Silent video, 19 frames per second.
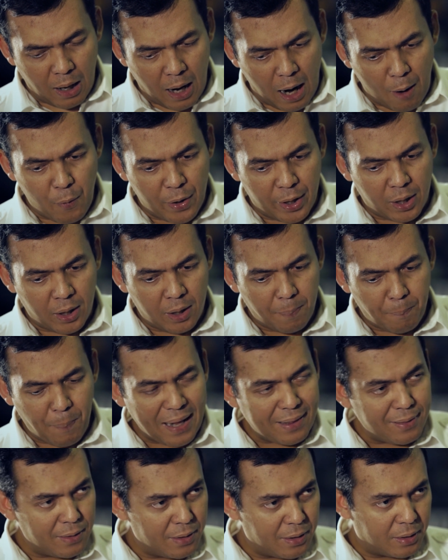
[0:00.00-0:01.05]
our
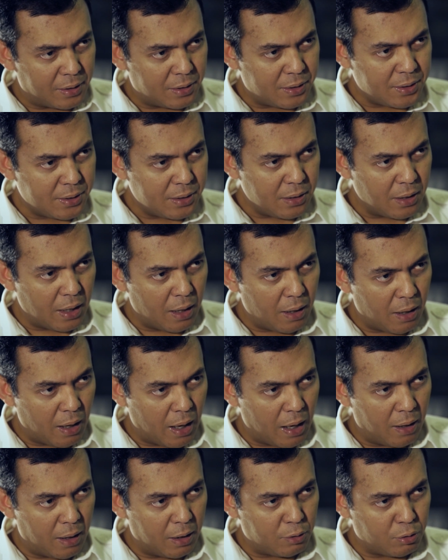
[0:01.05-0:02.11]
partners,
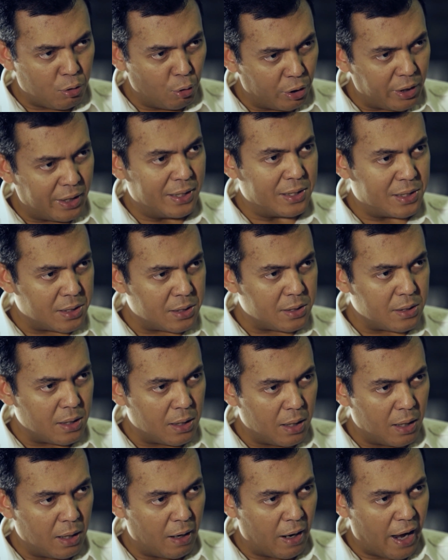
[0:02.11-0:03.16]
Turkey's
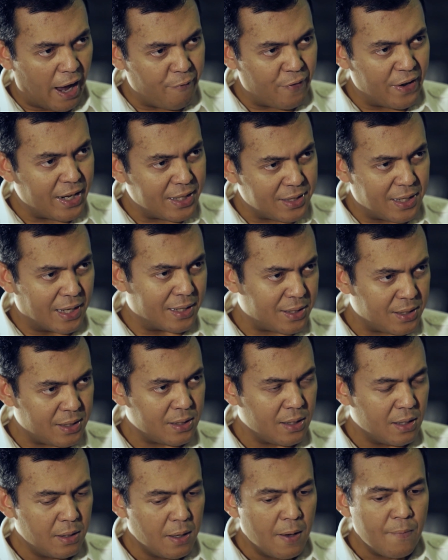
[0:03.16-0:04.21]
FNSS,
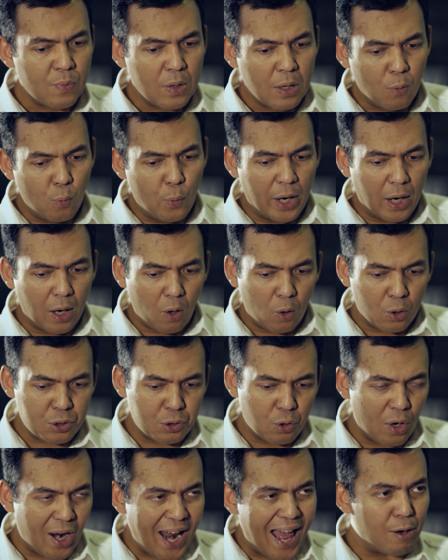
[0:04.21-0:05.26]
will
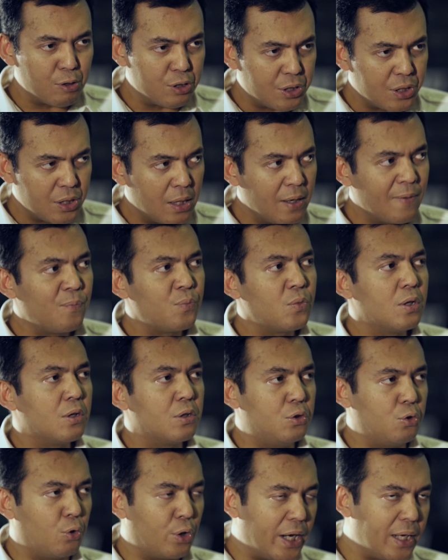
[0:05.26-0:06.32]
also launch
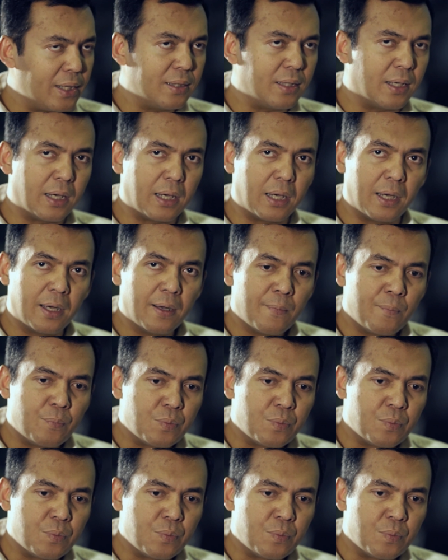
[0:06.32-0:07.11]
during the